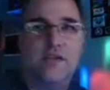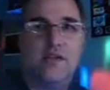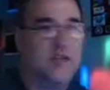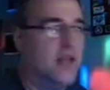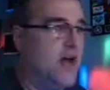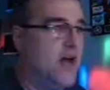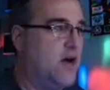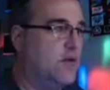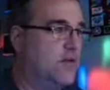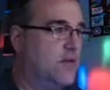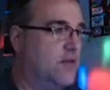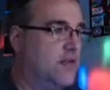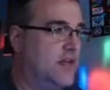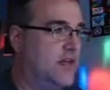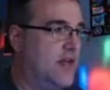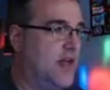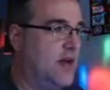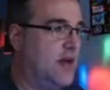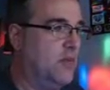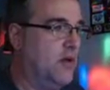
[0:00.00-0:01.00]
louder than the
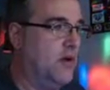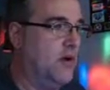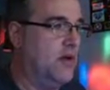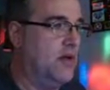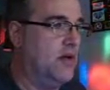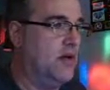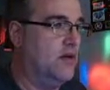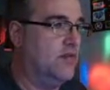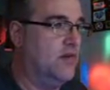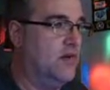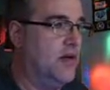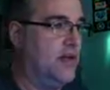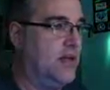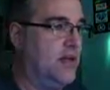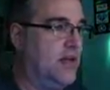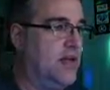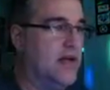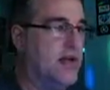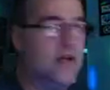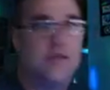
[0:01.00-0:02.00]
game right now, if I had to
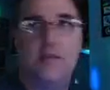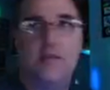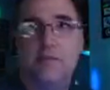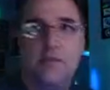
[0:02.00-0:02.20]
guess. I'm